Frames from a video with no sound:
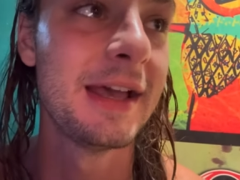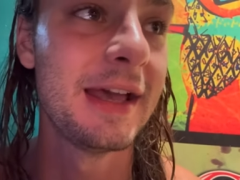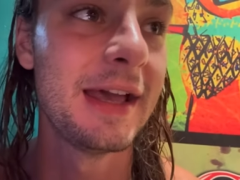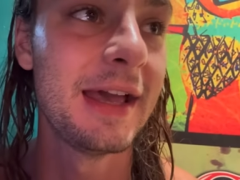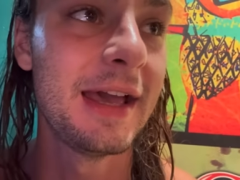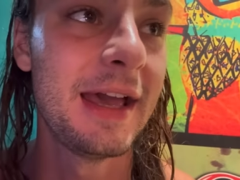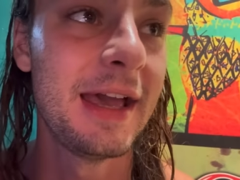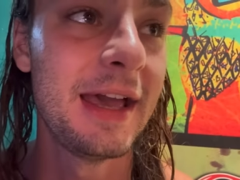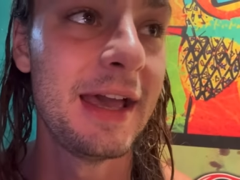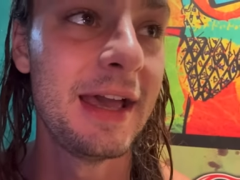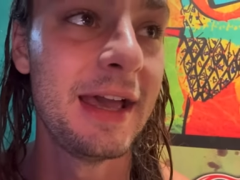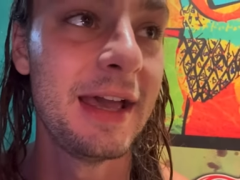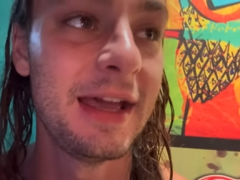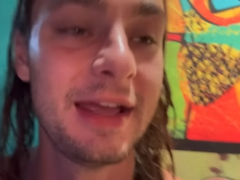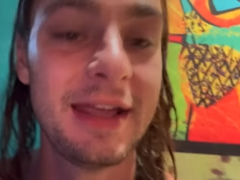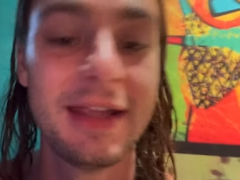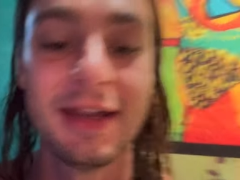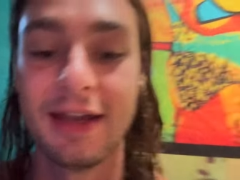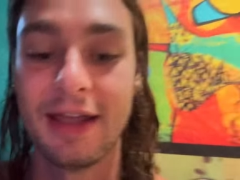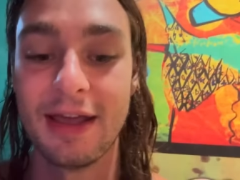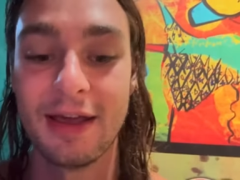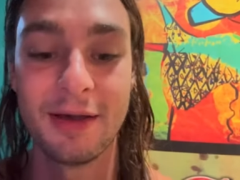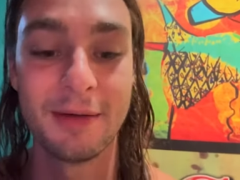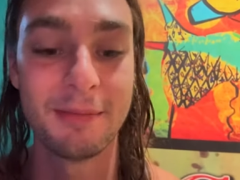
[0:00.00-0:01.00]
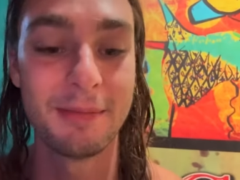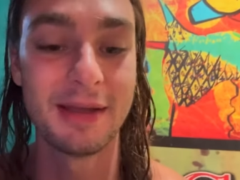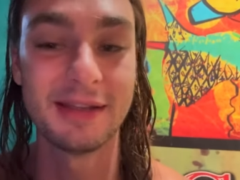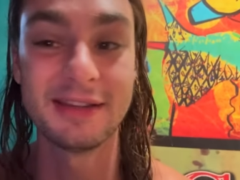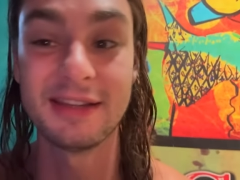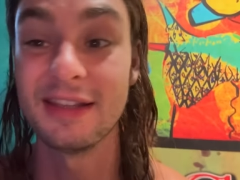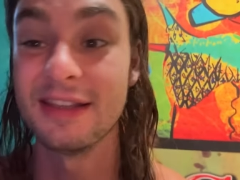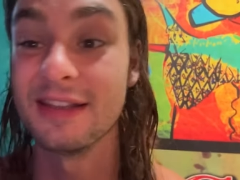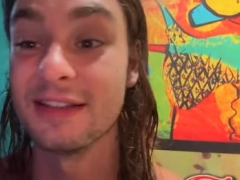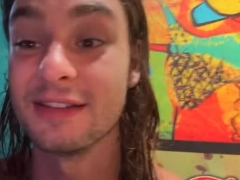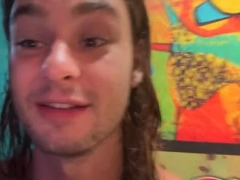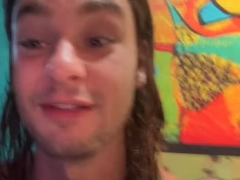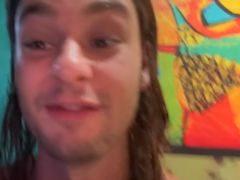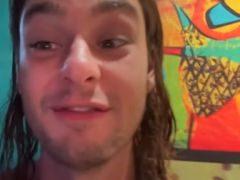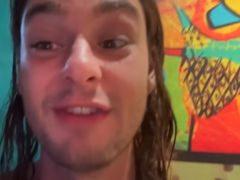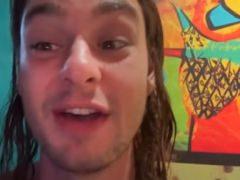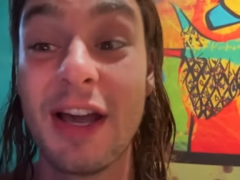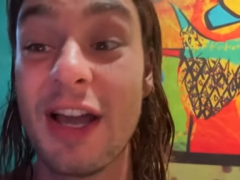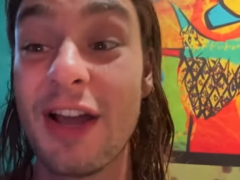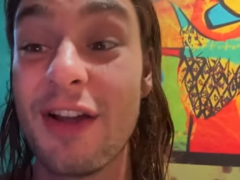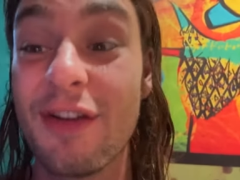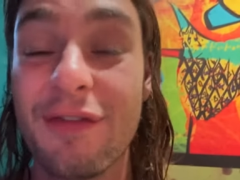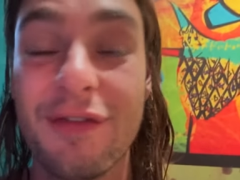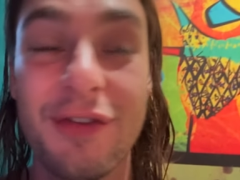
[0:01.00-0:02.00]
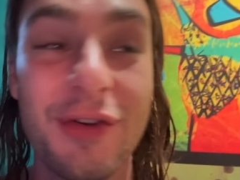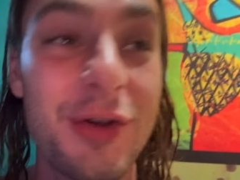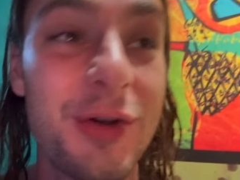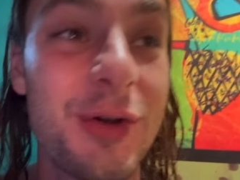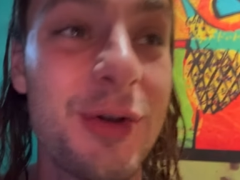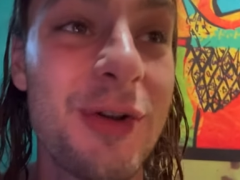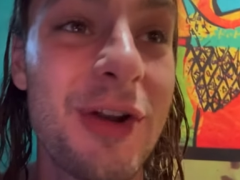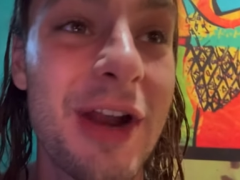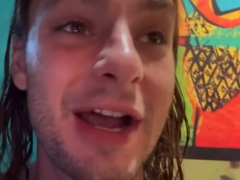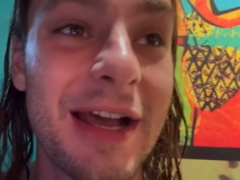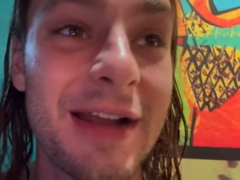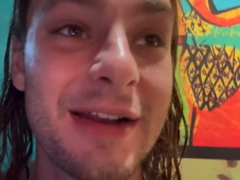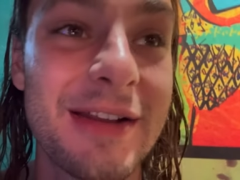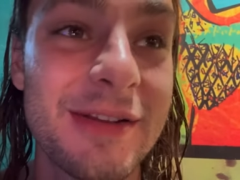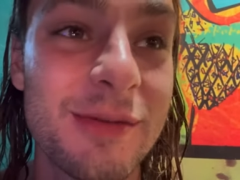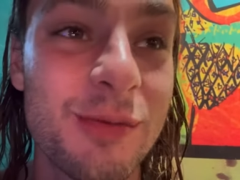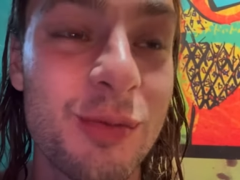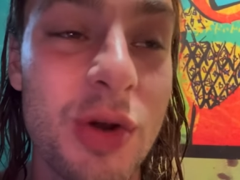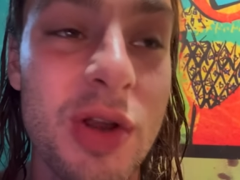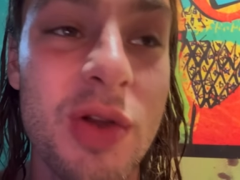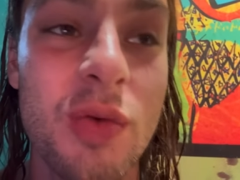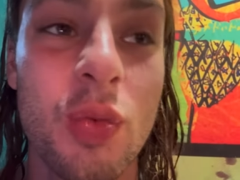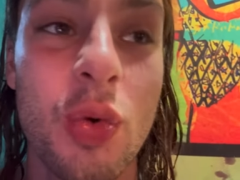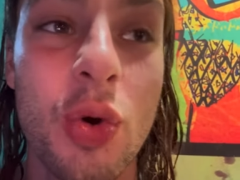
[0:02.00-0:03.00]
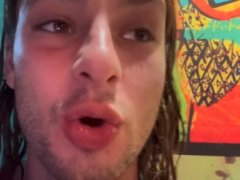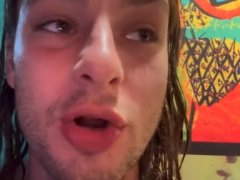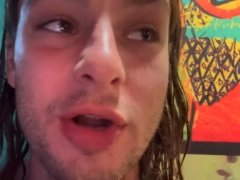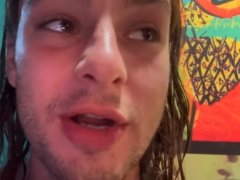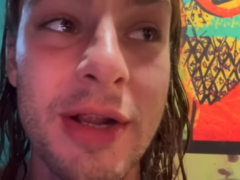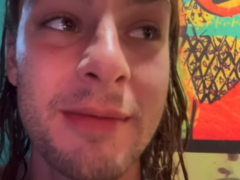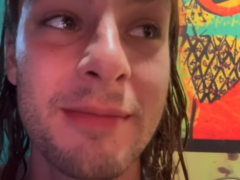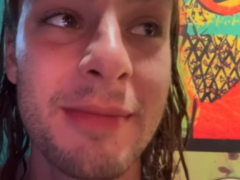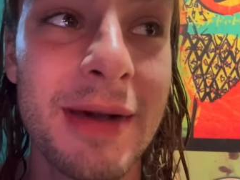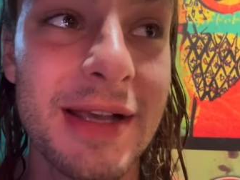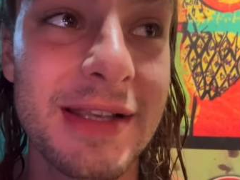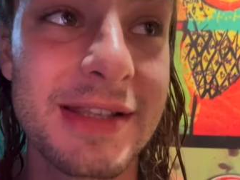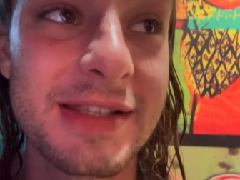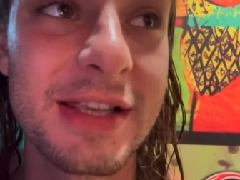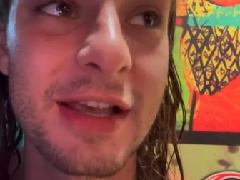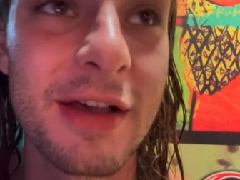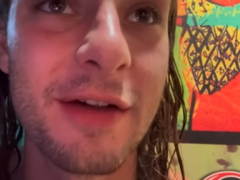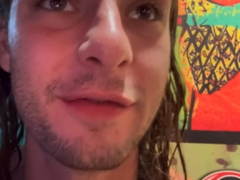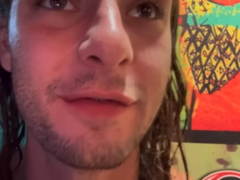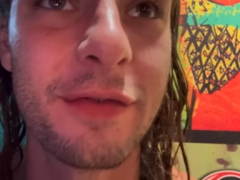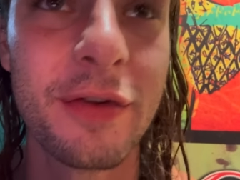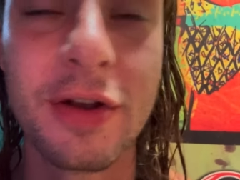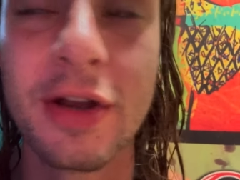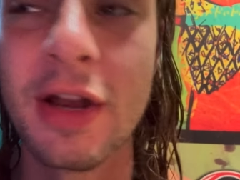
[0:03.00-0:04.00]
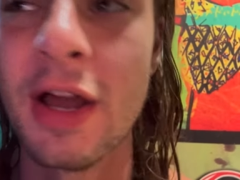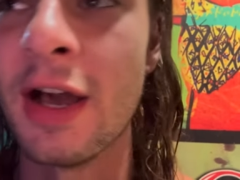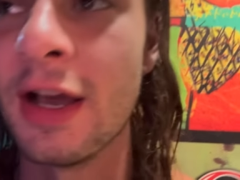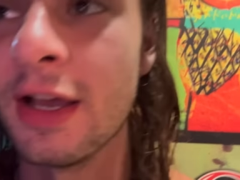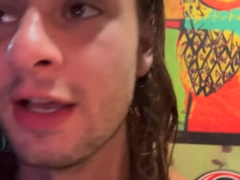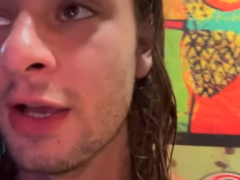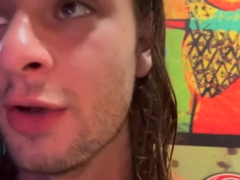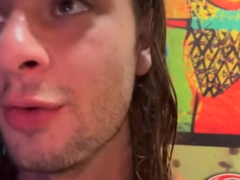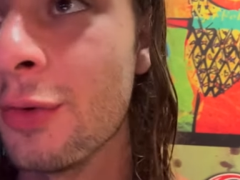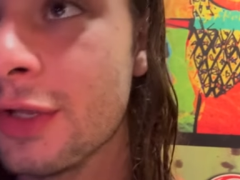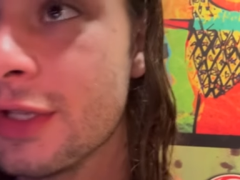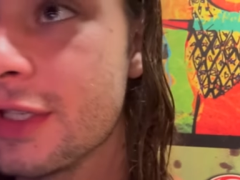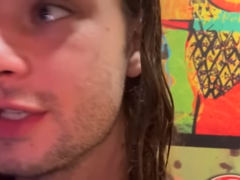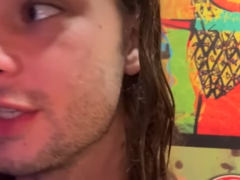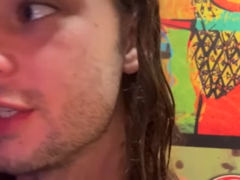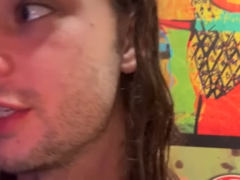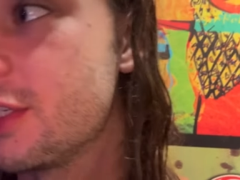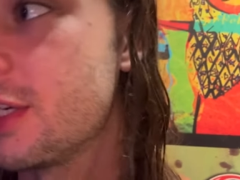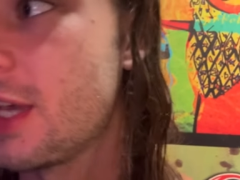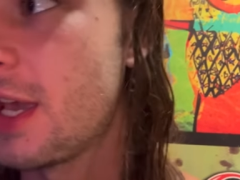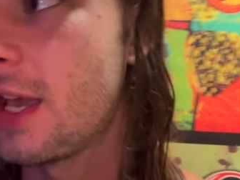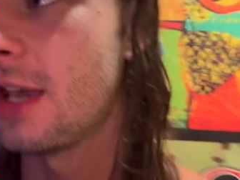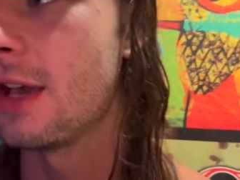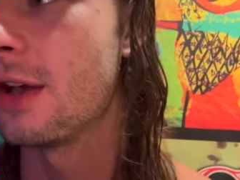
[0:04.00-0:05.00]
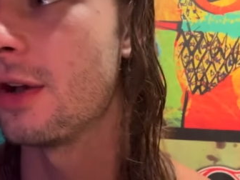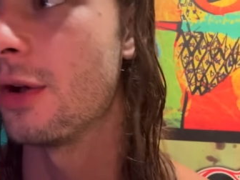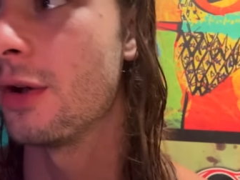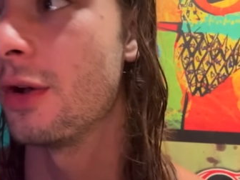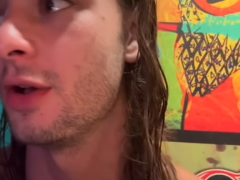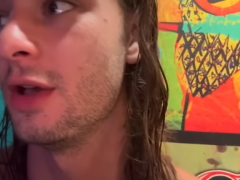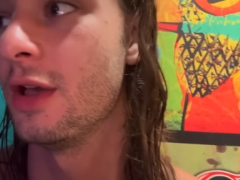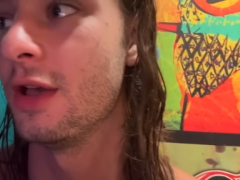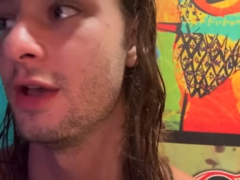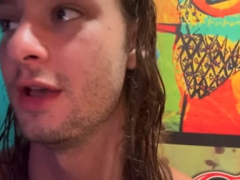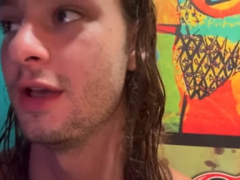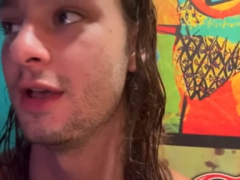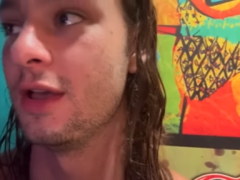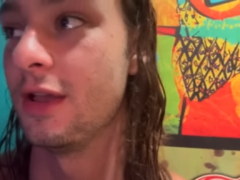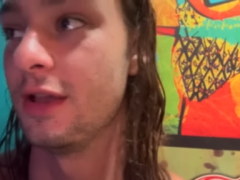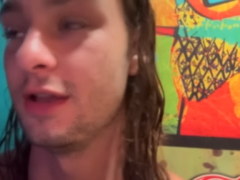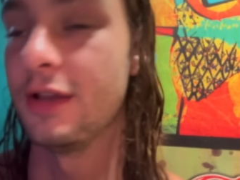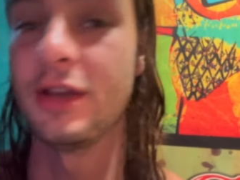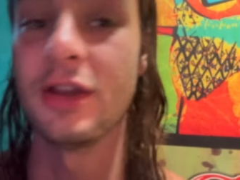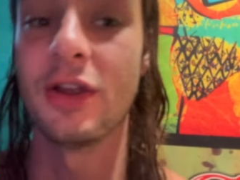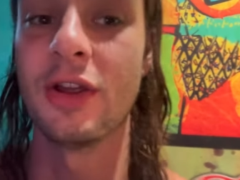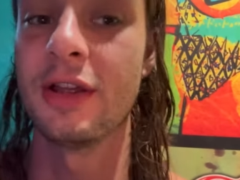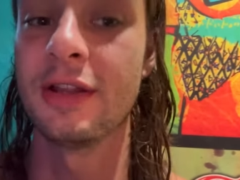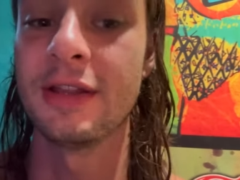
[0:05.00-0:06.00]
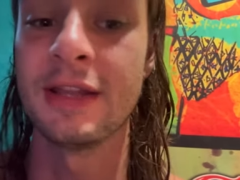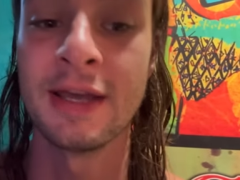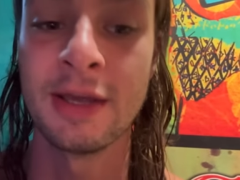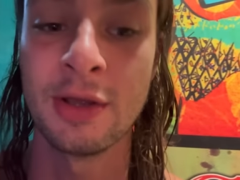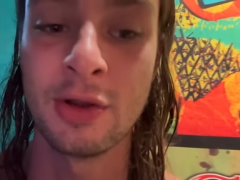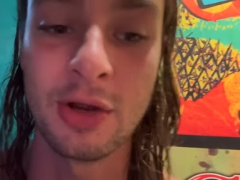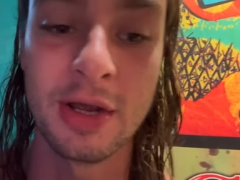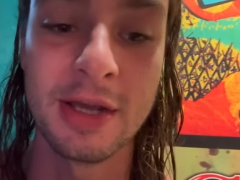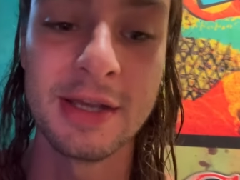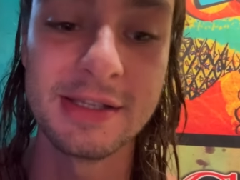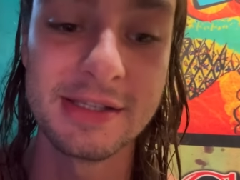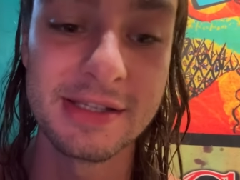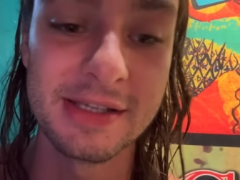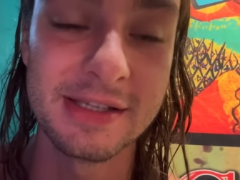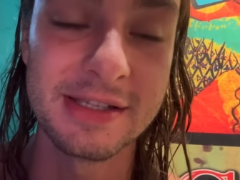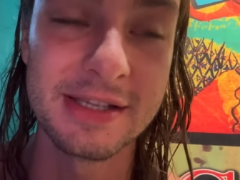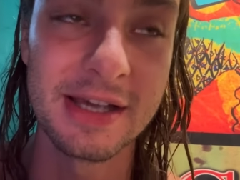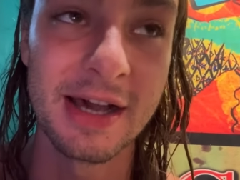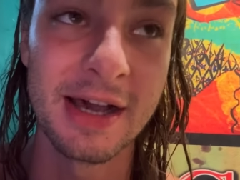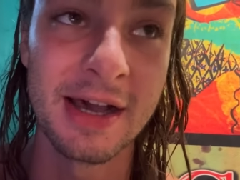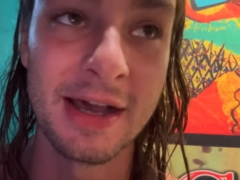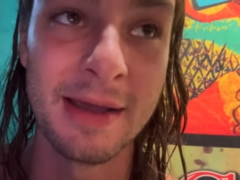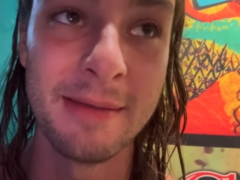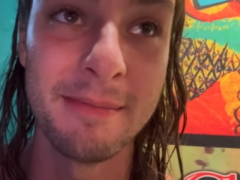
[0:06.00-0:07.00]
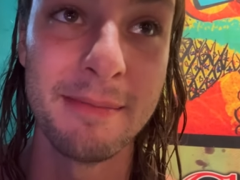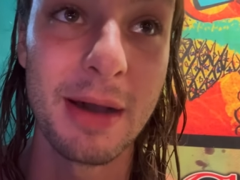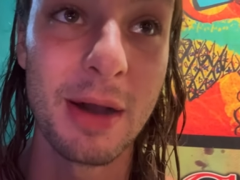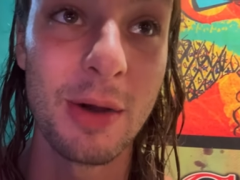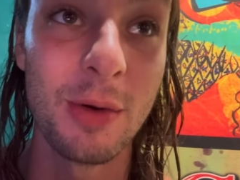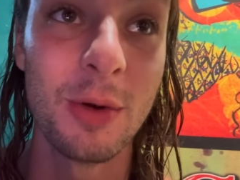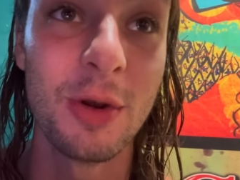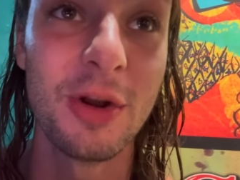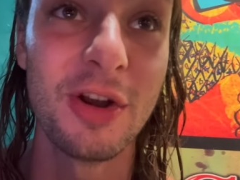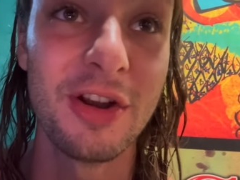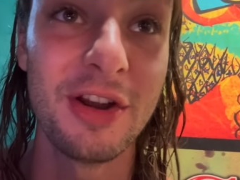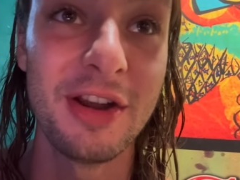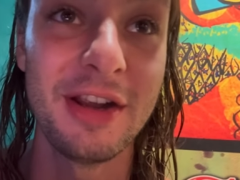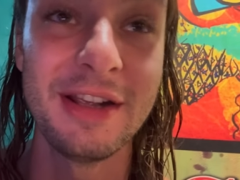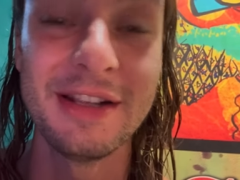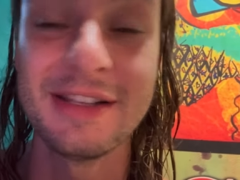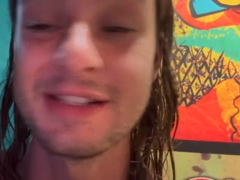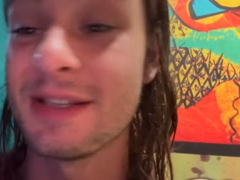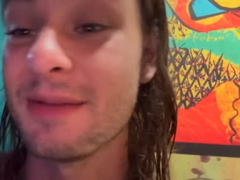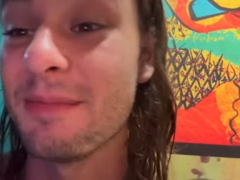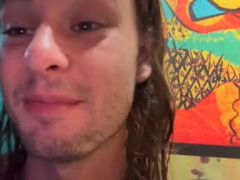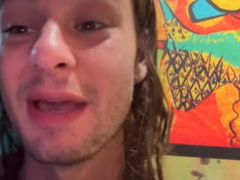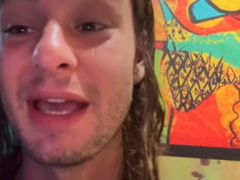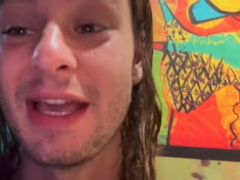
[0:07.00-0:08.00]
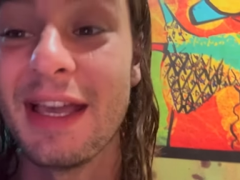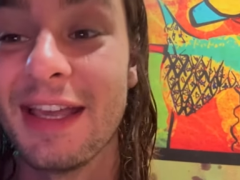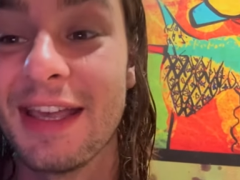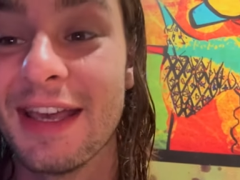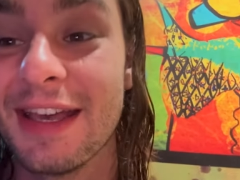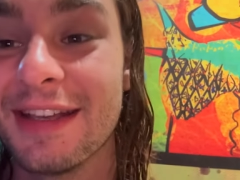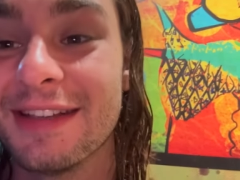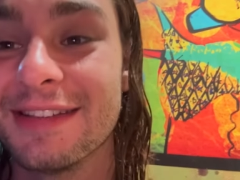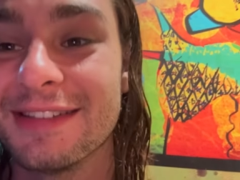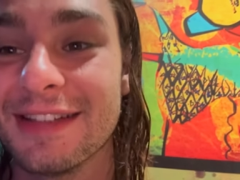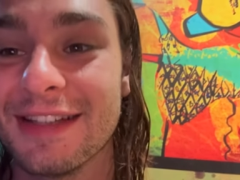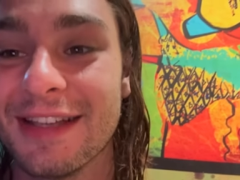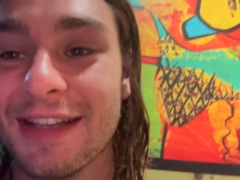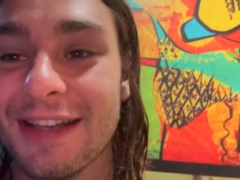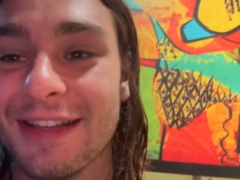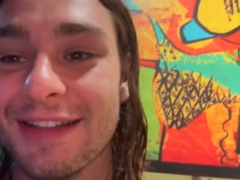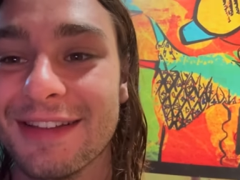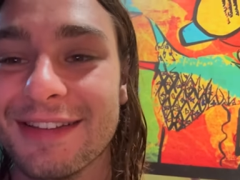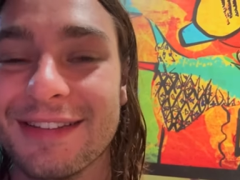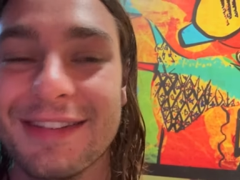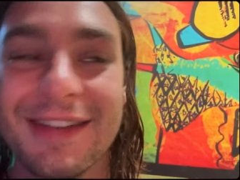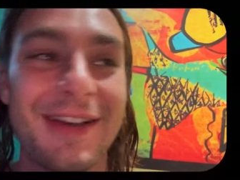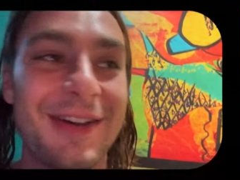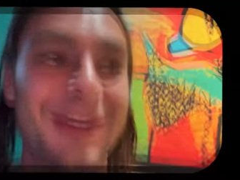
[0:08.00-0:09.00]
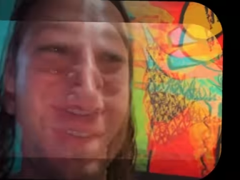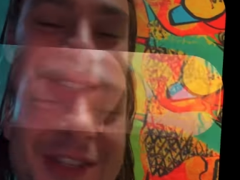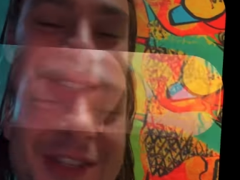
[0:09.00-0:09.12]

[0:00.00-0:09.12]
and now I'm about to eat some fire food. I rewarded myself for not going to jail during that crazy time by ordering some pancakes again. So